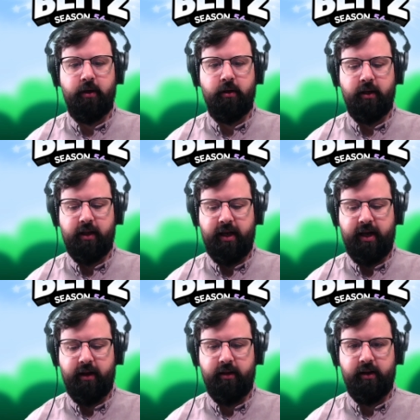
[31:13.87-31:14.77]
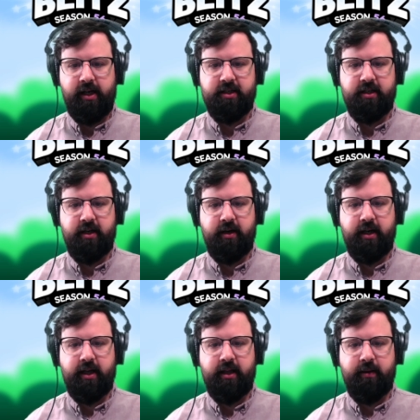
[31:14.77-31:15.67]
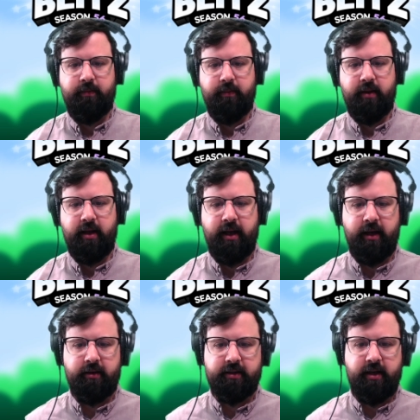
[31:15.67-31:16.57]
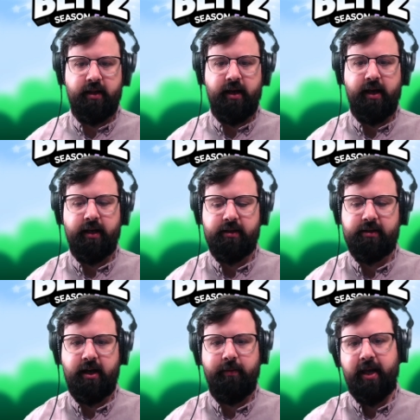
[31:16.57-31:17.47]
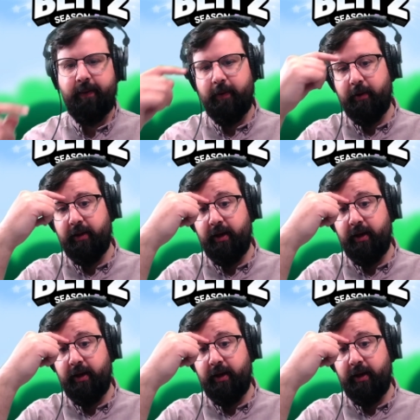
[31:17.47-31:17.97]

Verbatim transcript: Oh, look at that. Legendary getting the, the angles on that. That'd be happy.